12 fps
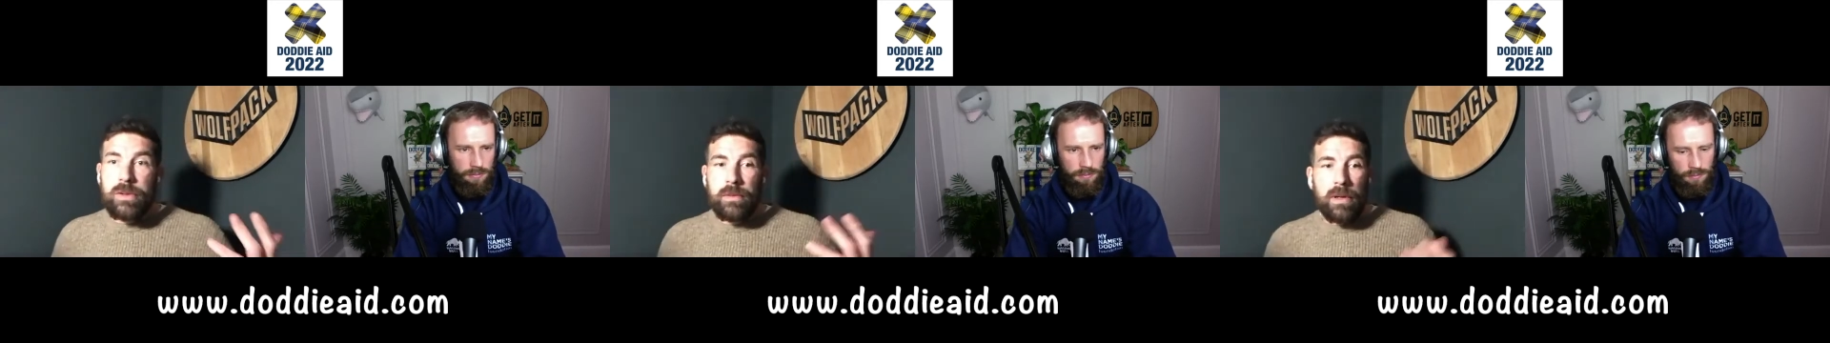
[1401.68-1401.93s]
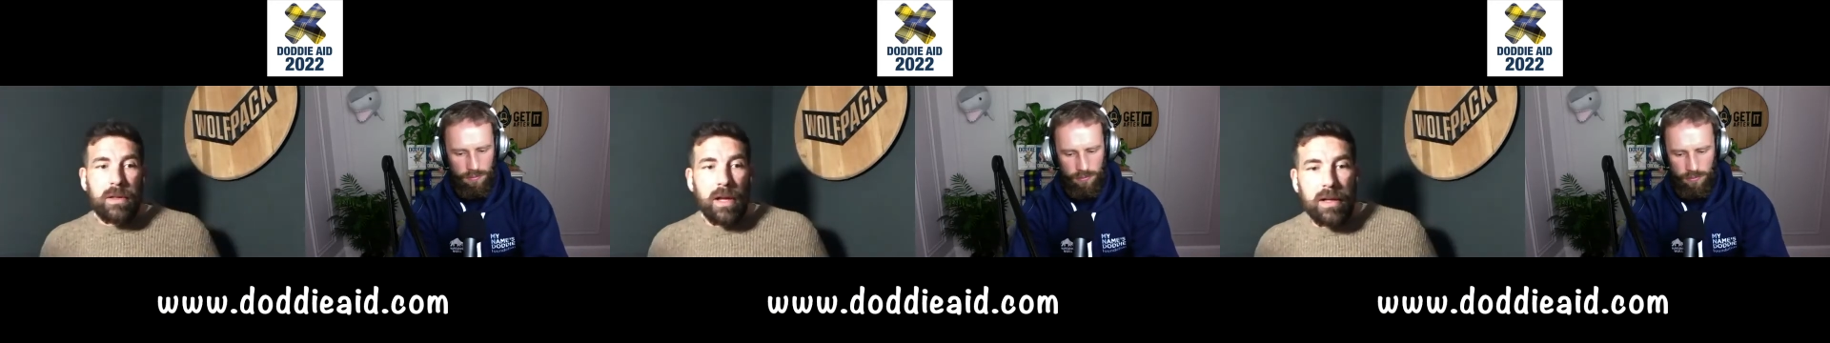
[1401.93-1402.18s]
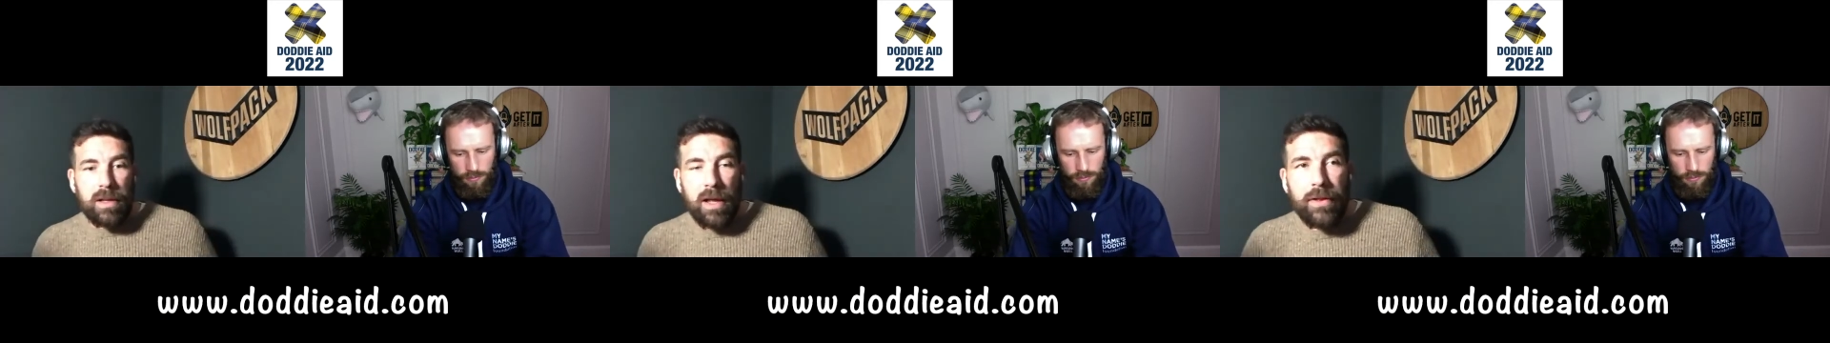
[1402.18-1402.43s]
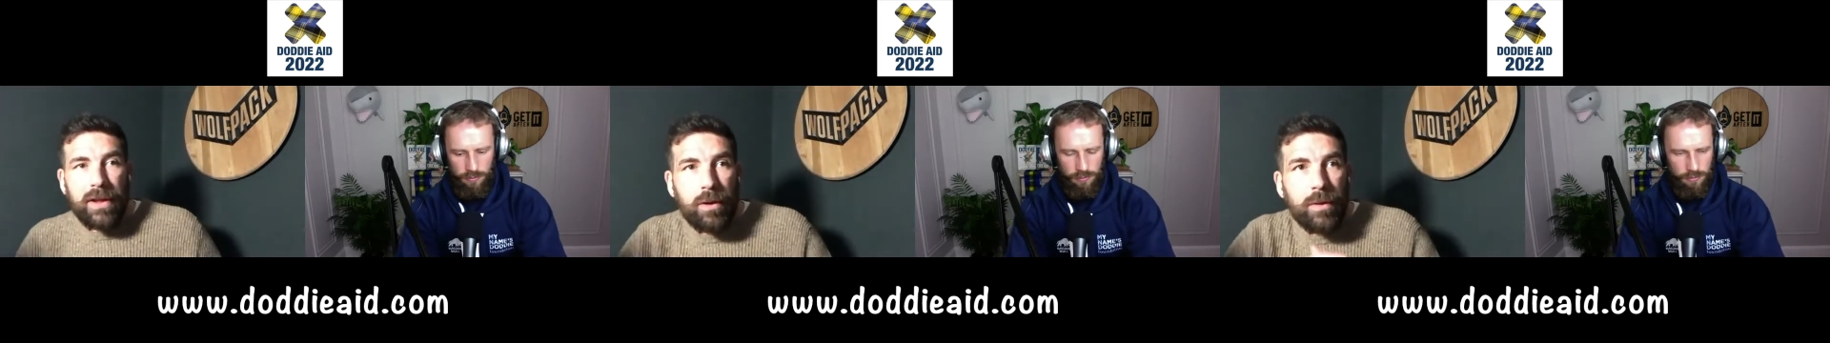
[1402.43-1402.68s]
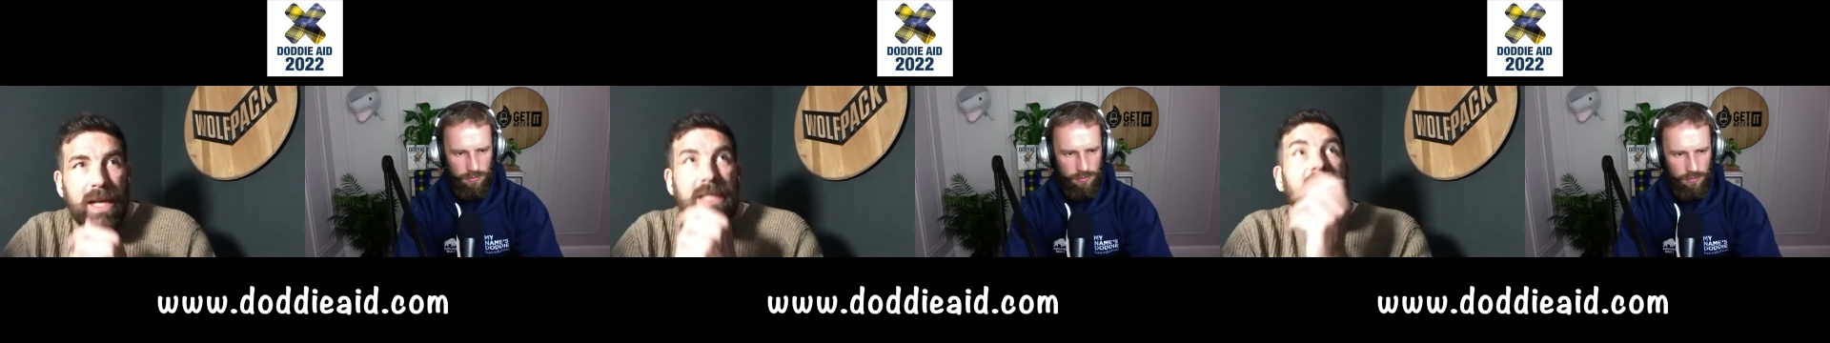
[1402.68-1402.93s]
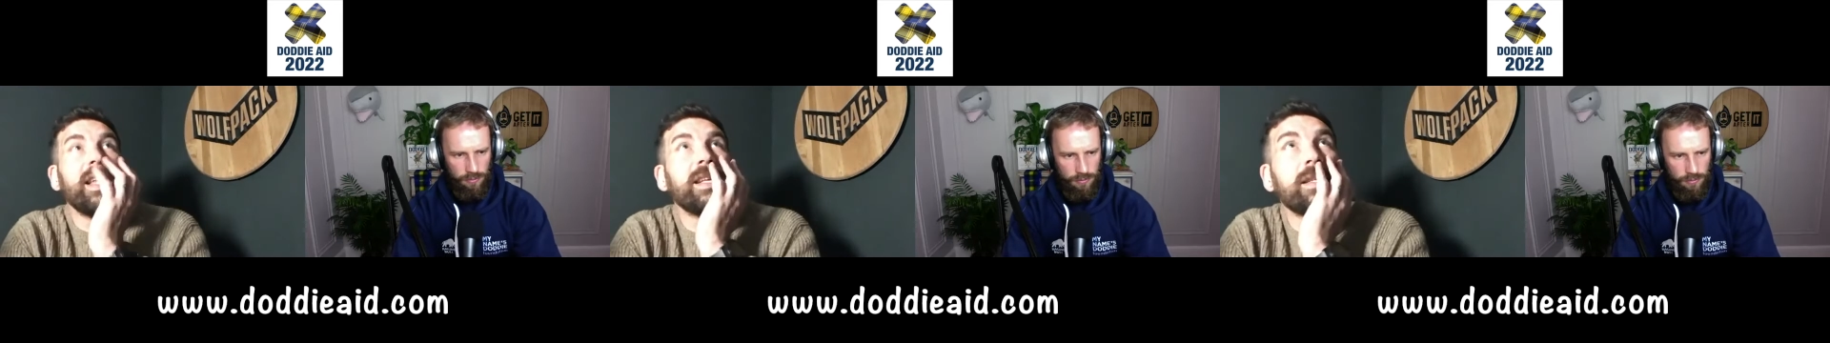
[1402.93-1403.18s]
Speaker 1: I can't think of their
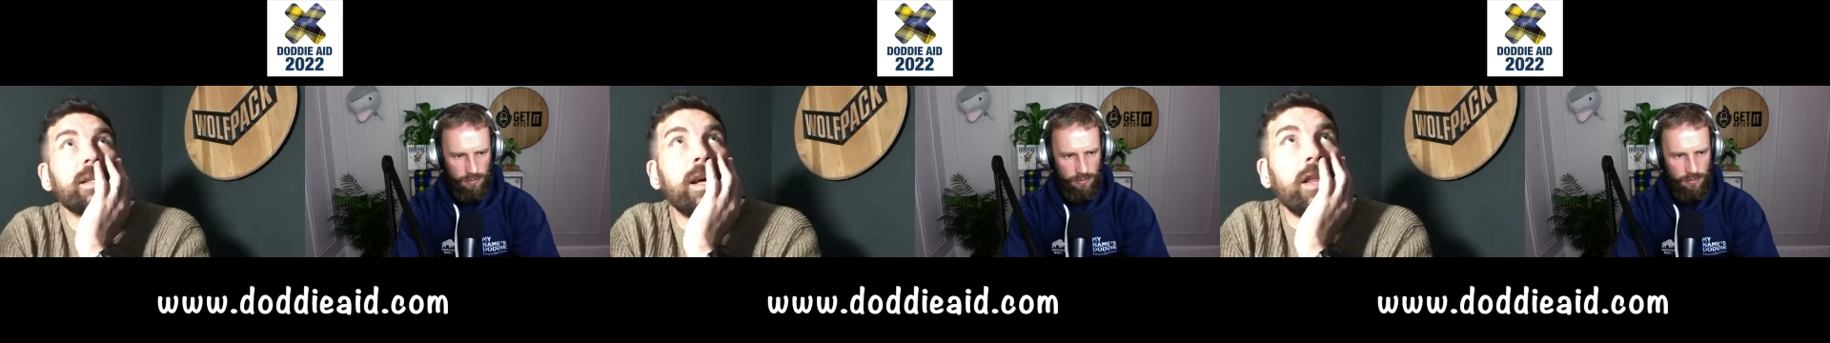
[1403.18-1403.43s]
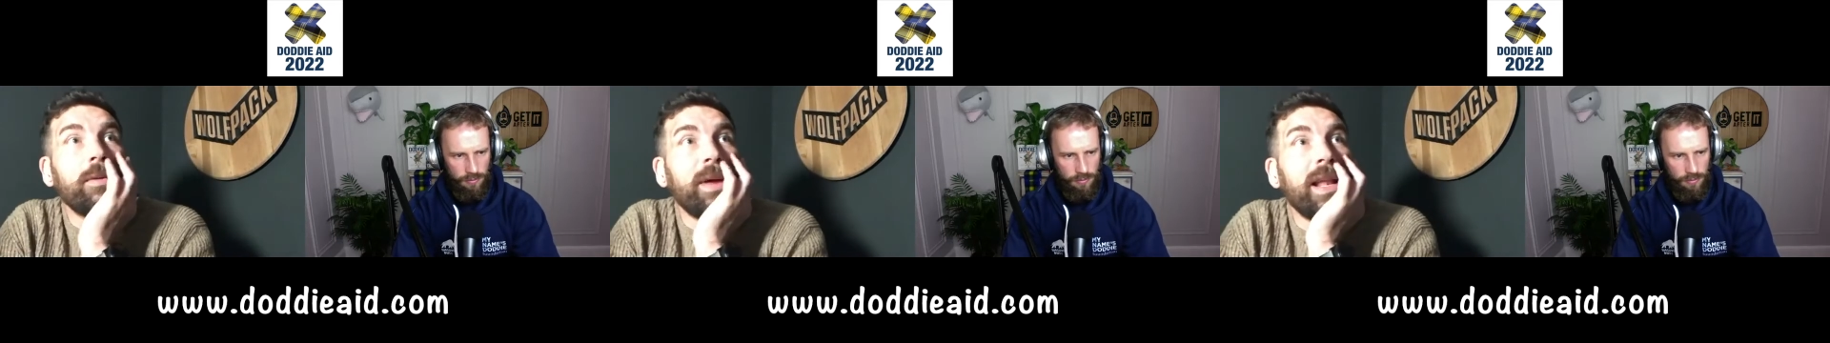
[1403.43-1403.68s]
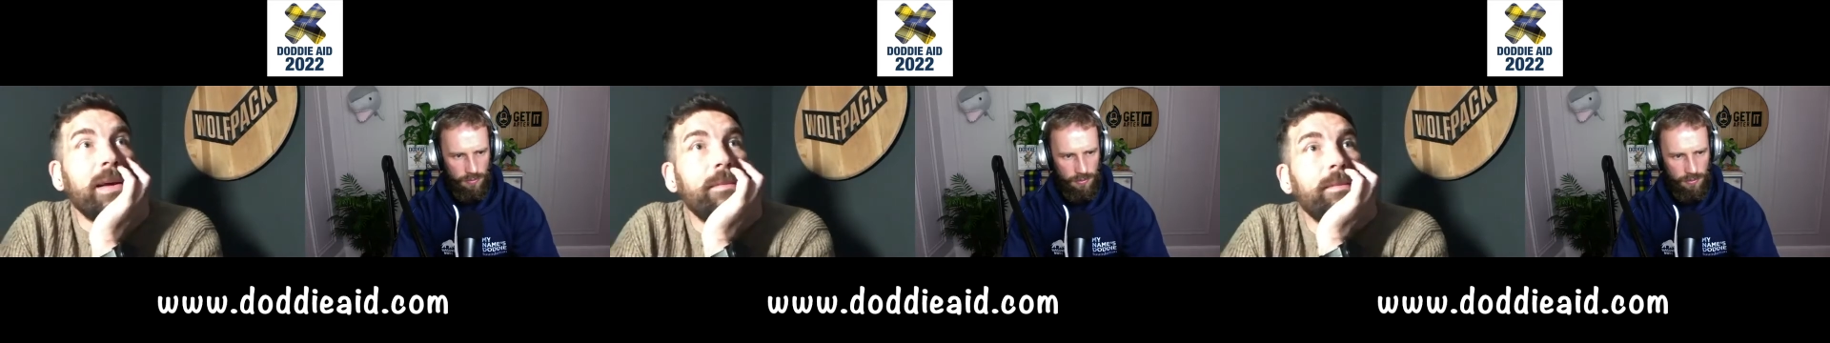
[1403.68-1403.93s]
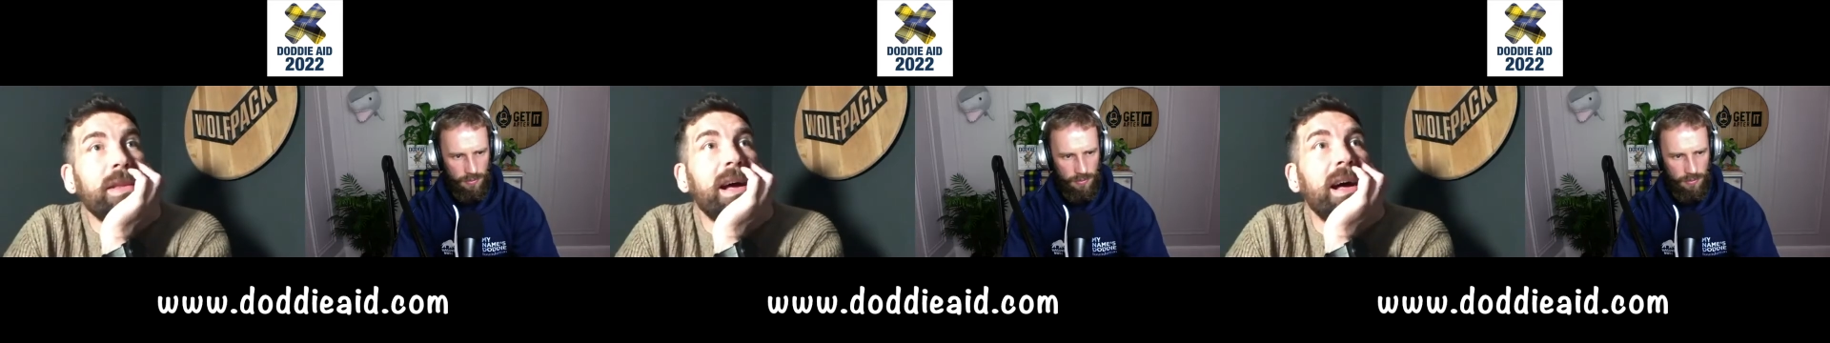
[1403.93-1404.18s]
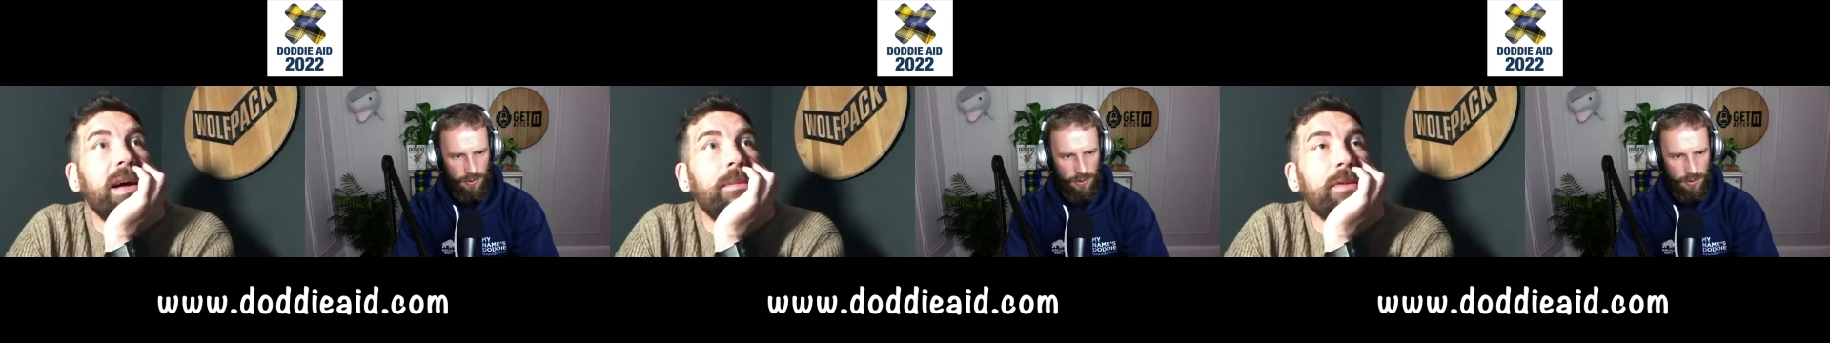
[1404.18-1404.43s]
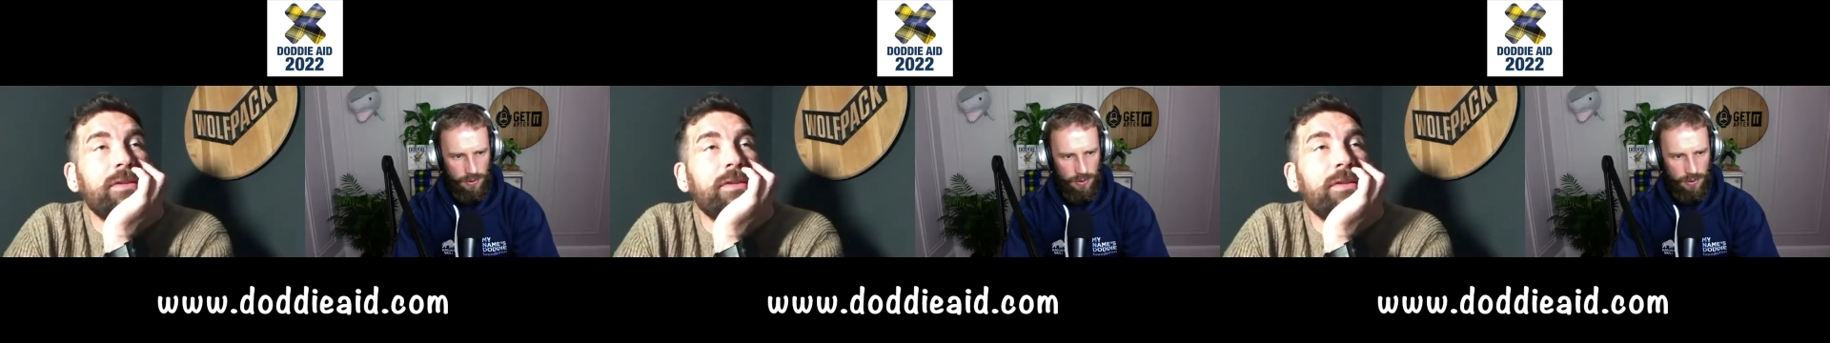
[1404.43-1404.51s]
10 is at the minute. They've